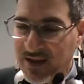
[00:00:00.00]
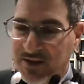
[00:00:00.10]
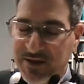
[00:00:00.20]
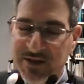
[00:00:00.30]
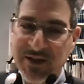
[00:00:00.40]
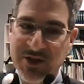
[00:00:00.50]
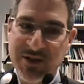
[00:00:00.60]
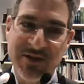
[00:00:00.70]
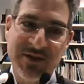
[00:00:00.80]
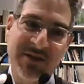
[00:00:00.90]

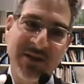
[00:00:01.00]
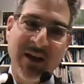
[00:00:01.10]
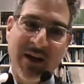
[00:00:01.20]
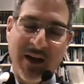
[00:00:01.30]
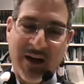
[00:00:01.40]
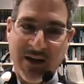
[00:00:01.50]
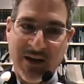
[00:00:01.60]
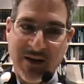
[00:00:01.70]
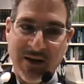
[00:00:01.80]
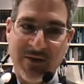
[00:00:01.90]
decisions
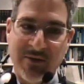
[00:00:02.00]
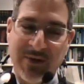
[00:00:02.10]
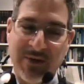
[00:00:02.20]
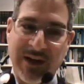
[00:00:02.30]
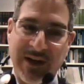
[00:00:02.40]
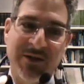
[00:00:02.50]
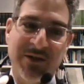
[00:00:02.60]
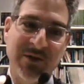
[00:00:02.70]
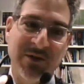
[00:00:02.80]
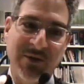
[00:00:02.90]
relating
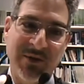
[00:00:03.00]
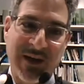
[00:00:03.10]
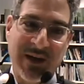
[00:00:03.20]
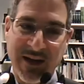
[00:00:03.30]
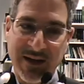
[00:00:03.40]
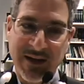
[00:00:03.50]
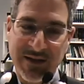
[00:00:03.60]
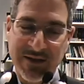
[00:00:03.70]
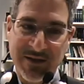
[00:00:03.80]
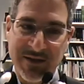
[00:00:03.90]
to
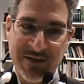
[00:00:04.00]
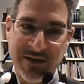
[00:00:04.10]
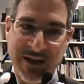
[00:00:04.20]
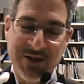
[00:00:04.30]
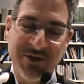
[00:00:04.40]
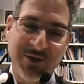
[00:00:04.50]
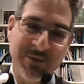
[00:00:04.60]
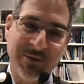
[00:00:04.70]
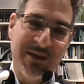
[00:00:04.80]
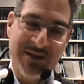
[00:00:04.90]
an international
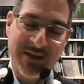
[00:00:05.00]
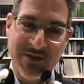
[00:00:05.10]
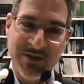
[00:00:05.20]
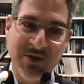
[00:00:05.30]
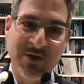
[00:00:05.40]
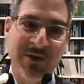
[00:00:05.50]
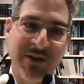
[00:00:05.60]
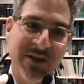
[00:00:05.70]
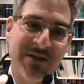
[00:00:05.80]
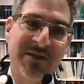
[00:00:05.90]
peace and
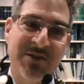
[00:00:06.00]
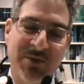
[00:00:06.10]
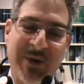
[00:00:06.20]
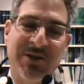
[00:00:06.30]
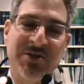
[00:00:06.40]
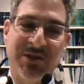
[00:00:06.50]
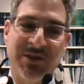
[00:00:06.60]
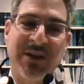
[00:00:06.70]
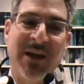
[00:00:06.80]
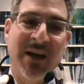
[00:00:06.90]
security situation